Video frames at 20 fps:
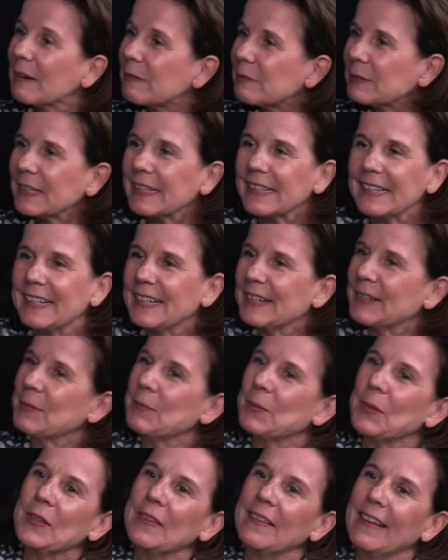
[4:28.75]

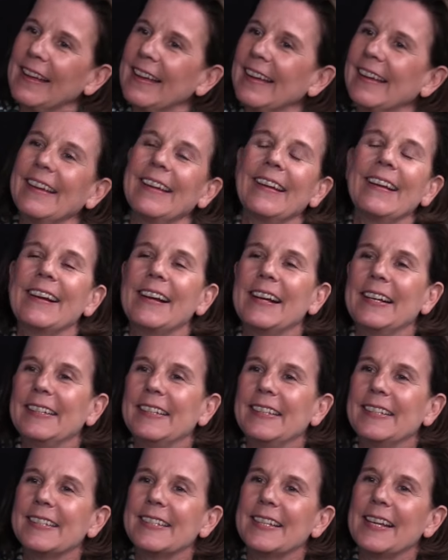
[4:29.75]
africa were there
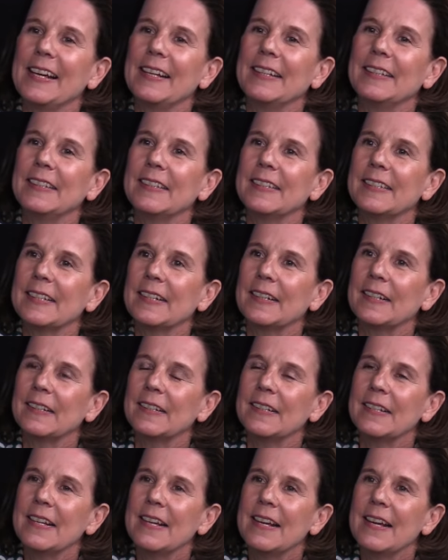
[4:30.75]
and and uh,